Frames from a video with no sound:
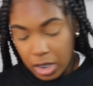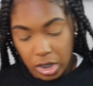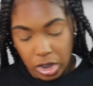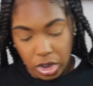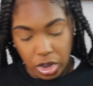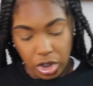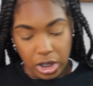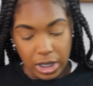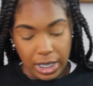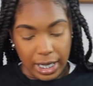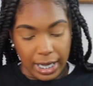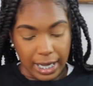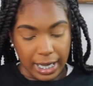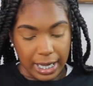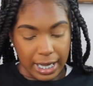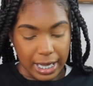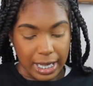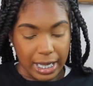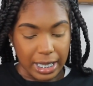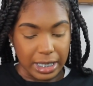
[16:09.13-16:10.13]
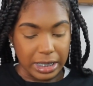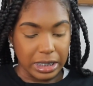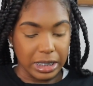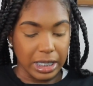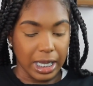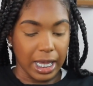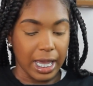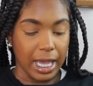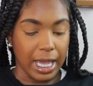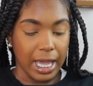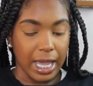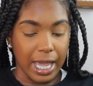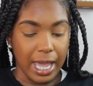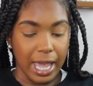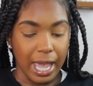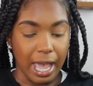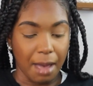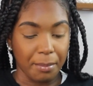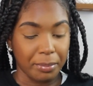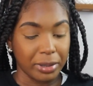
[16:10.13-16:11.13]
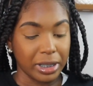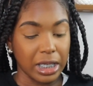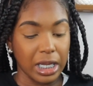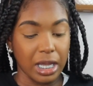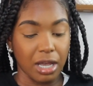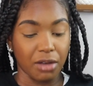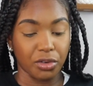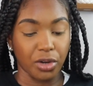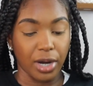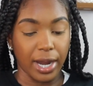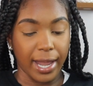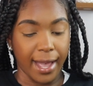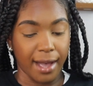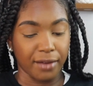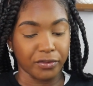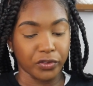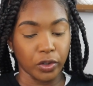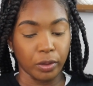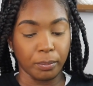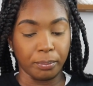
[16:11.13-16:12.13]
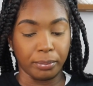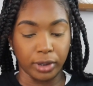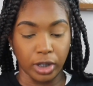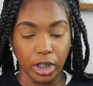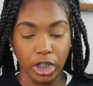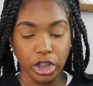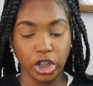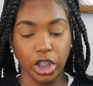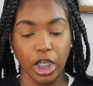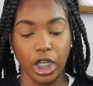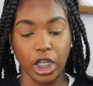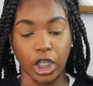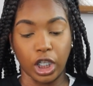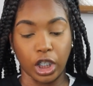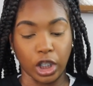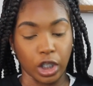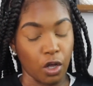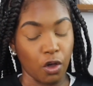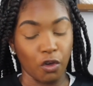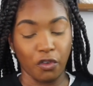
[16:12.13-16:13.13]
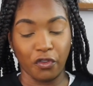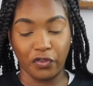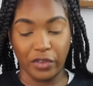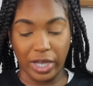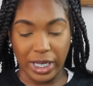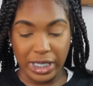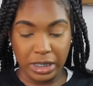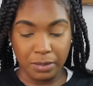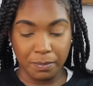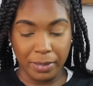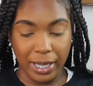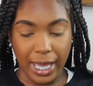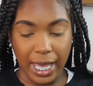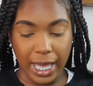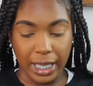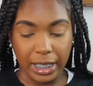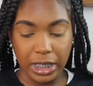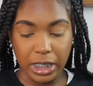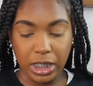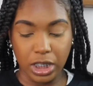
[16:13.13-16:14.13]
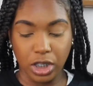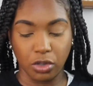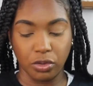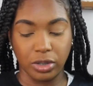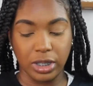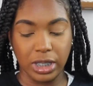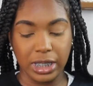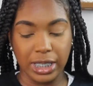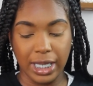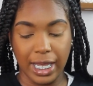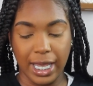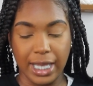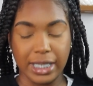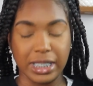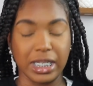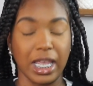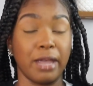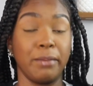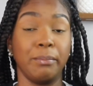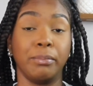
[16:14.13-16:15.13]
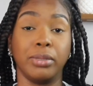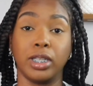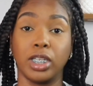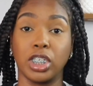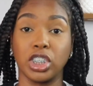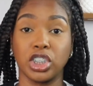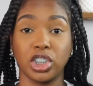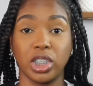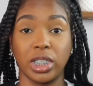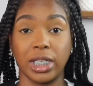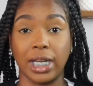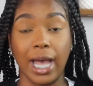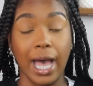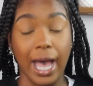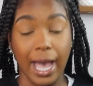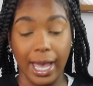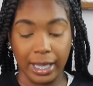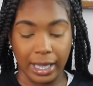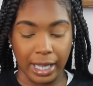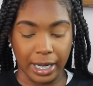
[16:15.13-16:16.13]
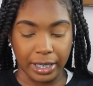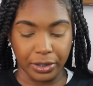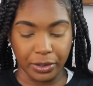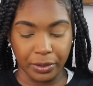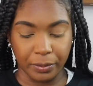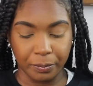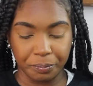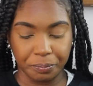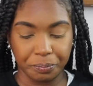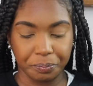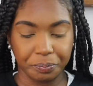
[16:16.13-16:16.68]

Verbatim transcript: She has a Happily Ever After Blush and Glow Face Palette. So this has a blush and a highlighter.